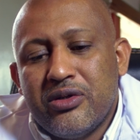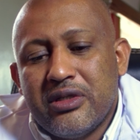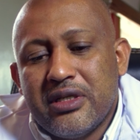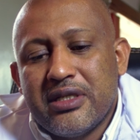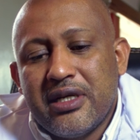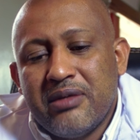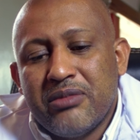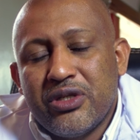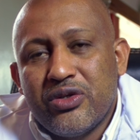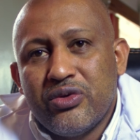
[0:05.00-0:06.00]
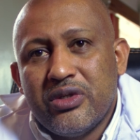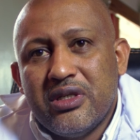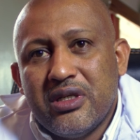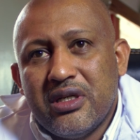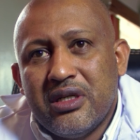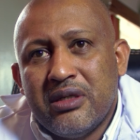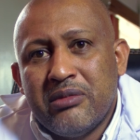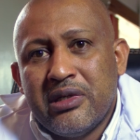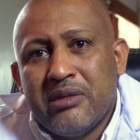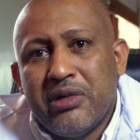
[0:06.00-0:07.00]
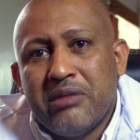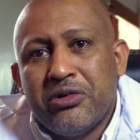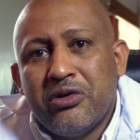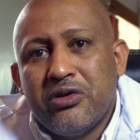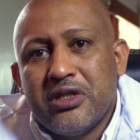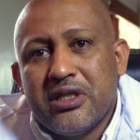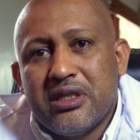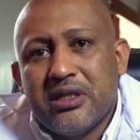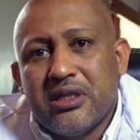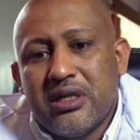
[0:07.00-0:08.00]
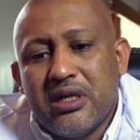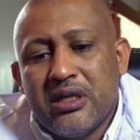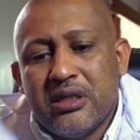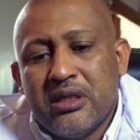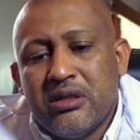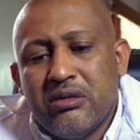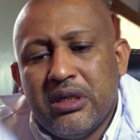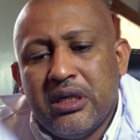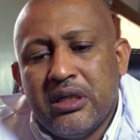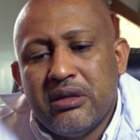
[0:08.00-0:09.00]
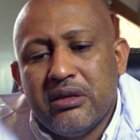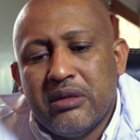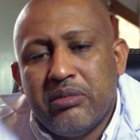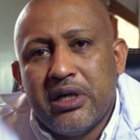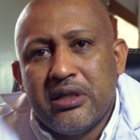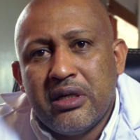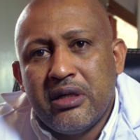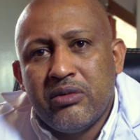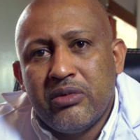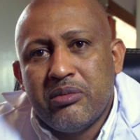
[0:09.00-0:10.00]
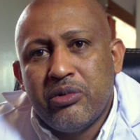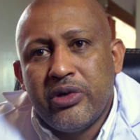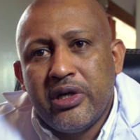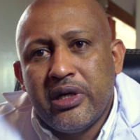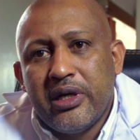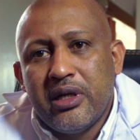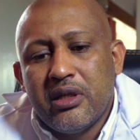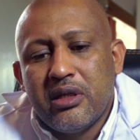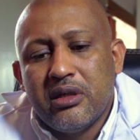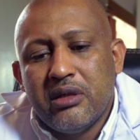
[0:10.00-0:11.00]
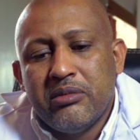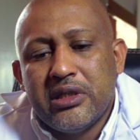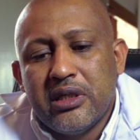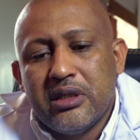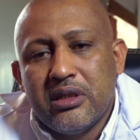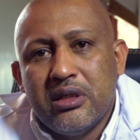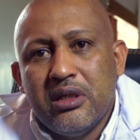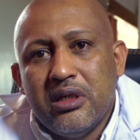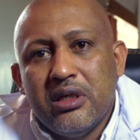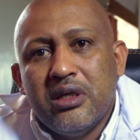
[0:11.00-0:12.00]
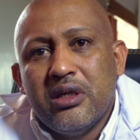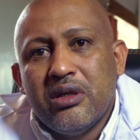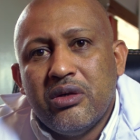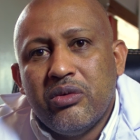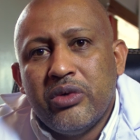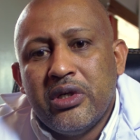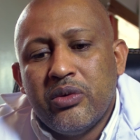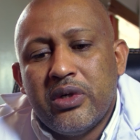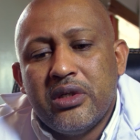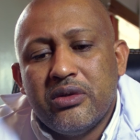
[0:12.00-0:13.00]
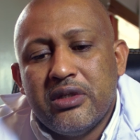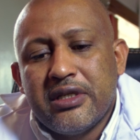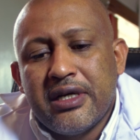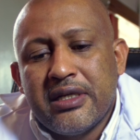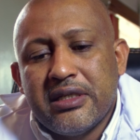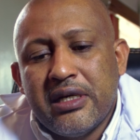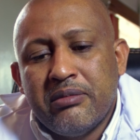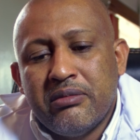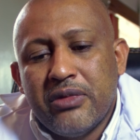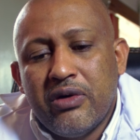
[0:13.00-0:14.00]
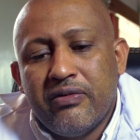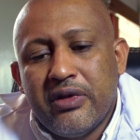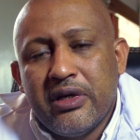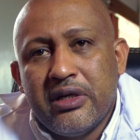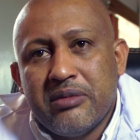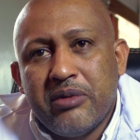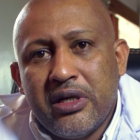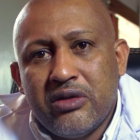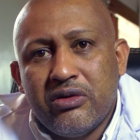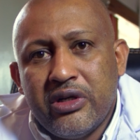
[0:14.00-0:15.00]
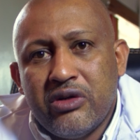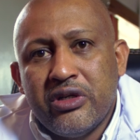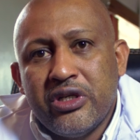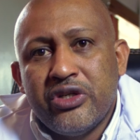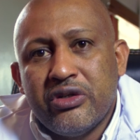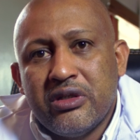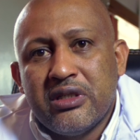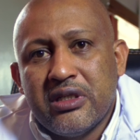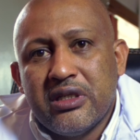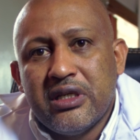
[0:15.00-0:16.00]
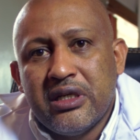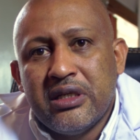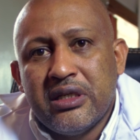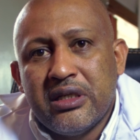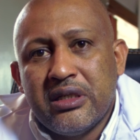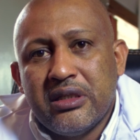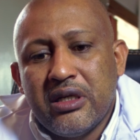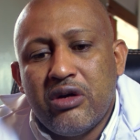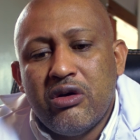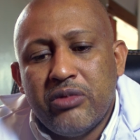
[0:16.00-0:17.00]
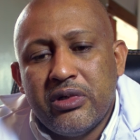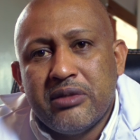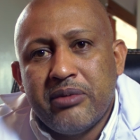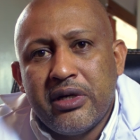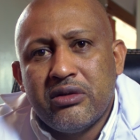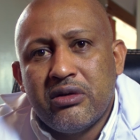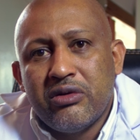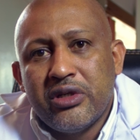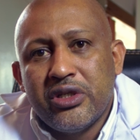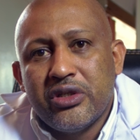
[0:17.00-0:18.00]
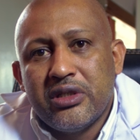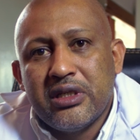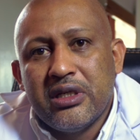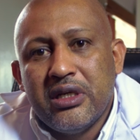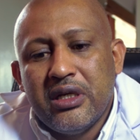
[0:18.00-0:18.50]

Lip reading: is Dr. Salim Masoud. I'm a pulmonologist, and today, partnering with Ponea Health Limited, we want to discuss some of the respiratory conditions and the common respiratory conditions,